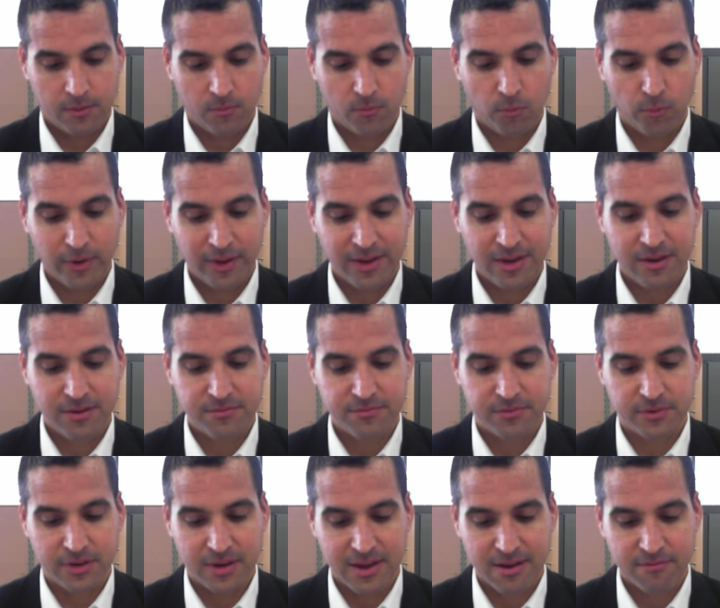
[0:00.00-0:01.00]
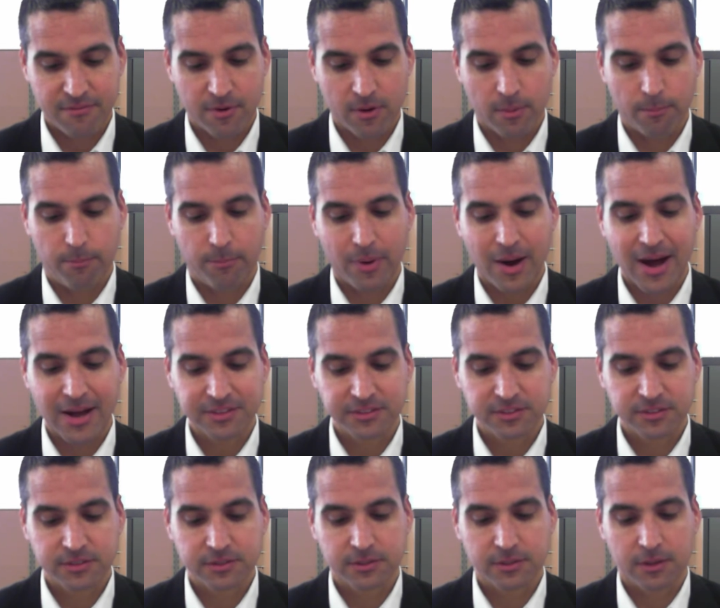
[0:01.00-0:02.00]
We've never
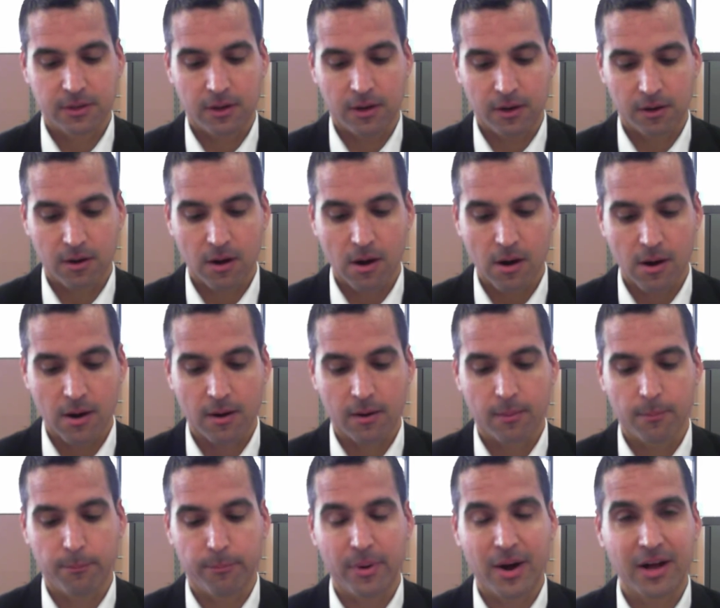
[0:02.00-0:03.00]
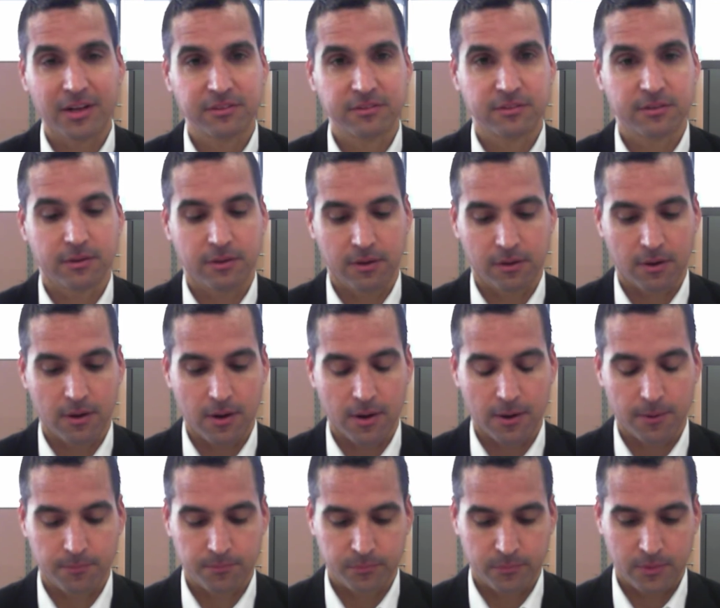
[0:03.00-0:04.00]
bought a car, bought a car.